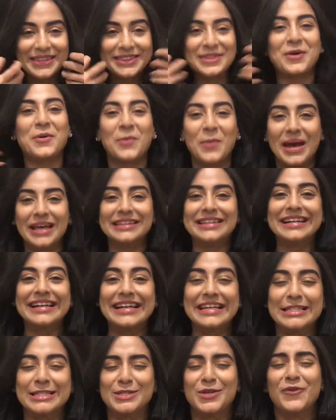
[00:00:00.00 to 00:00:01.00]
The weather
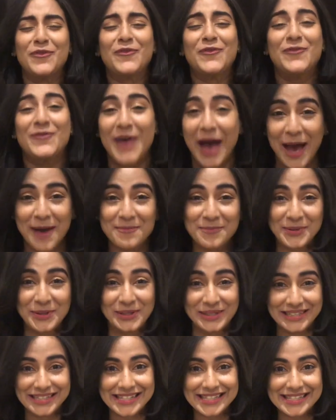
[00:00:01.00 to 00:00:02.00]
is
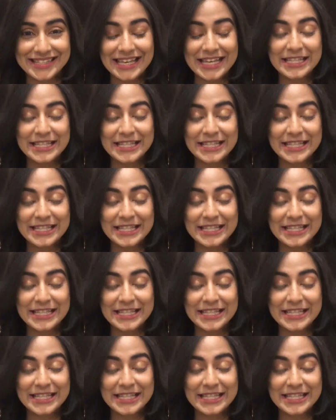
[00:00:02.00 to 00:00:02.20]
fabulous.